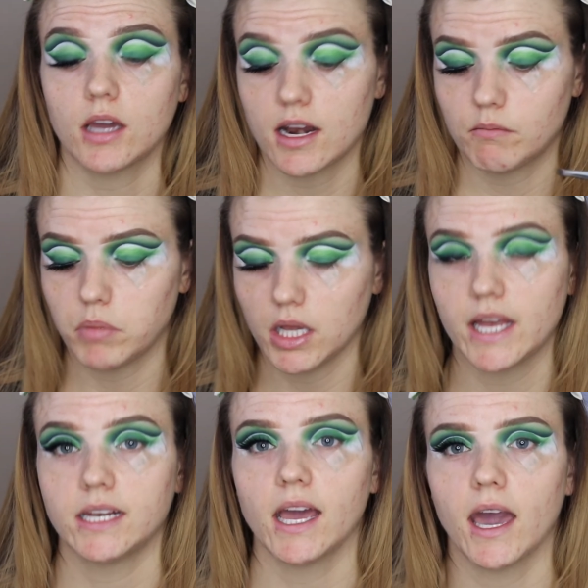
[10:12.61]
kind of
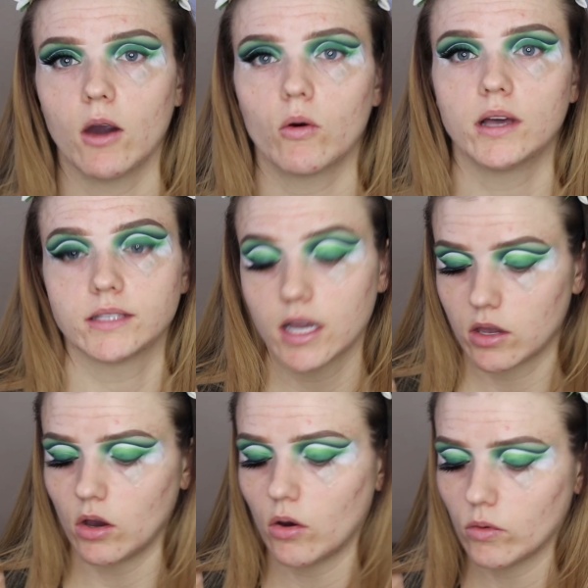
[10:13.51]
blend it out as I
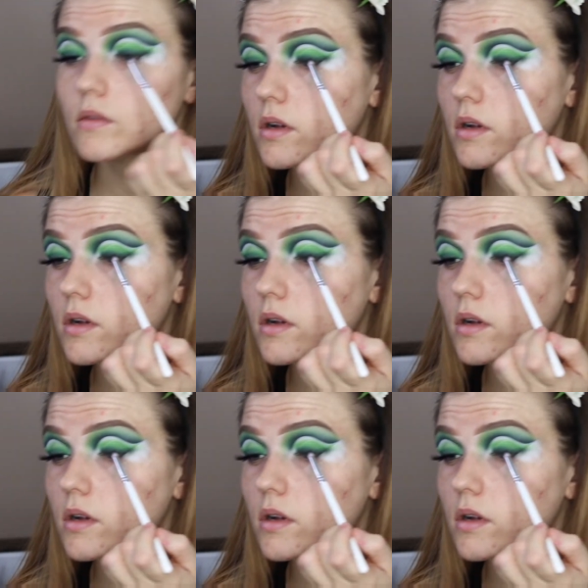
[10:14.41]
go.